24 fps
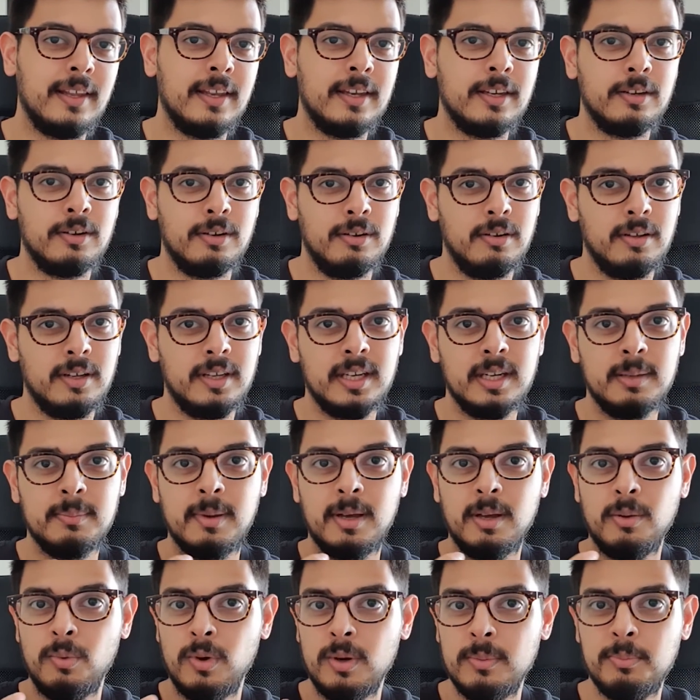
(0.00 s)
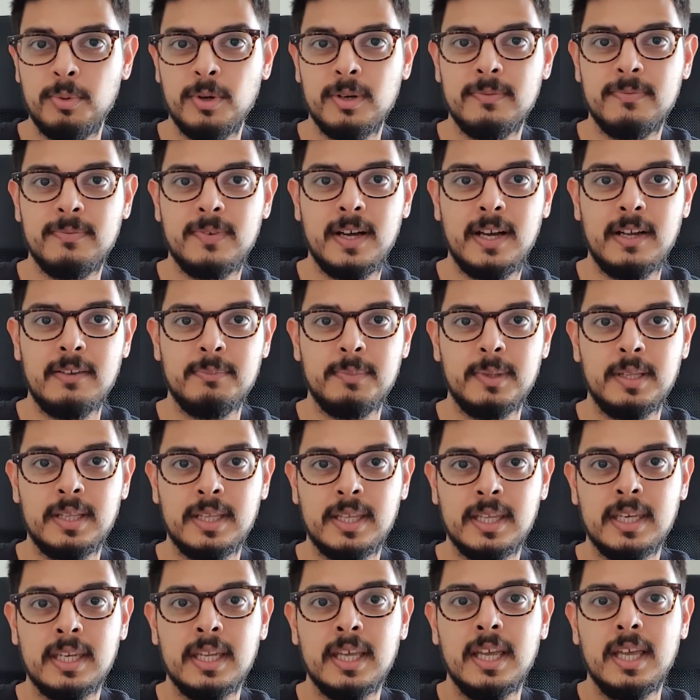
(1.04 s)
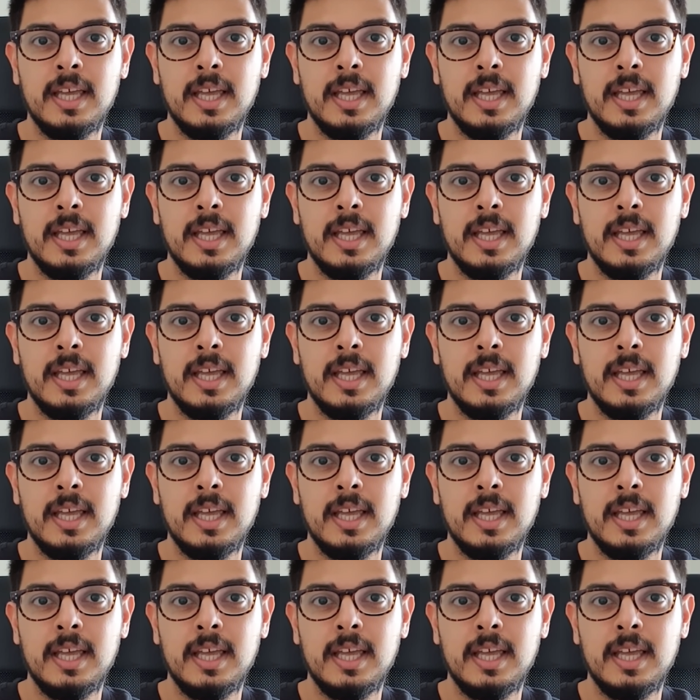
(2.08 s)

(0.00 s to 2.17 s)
then you're looking about 1.5 million.